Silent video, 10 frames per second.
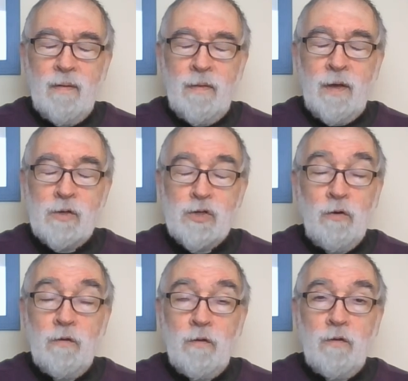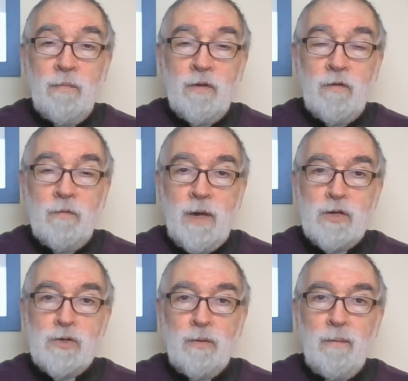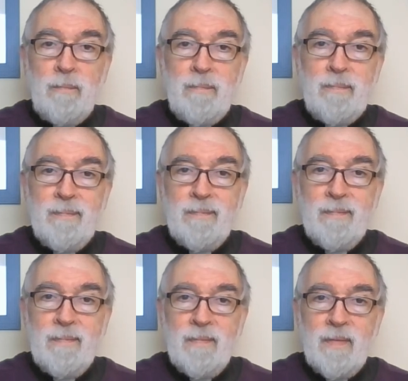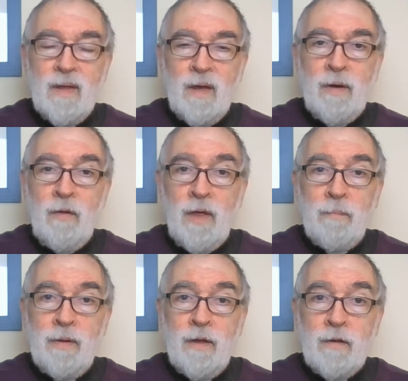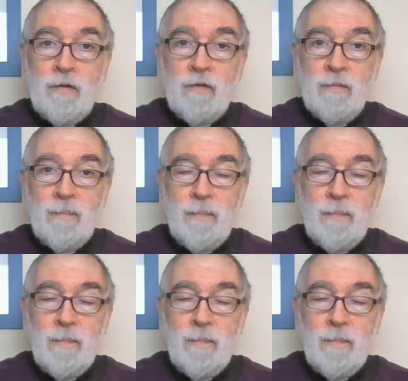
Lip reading: that shows us something special about that place.